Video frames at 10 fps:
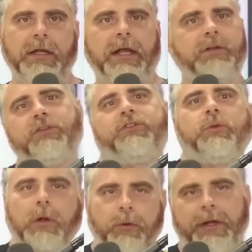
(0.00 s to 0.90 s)
and you're just
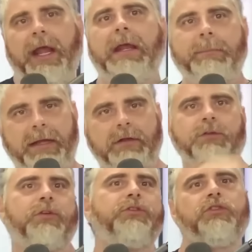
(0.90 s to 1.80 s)
throwing
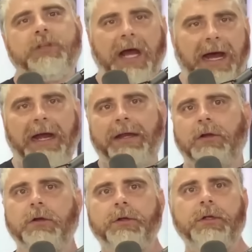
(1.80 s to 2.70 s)
haymakers because you're
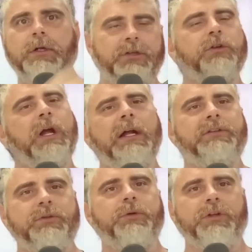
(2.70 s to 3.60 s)
tired, you're
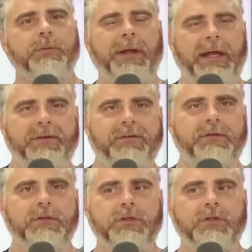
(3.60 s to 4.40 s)
not doing your best.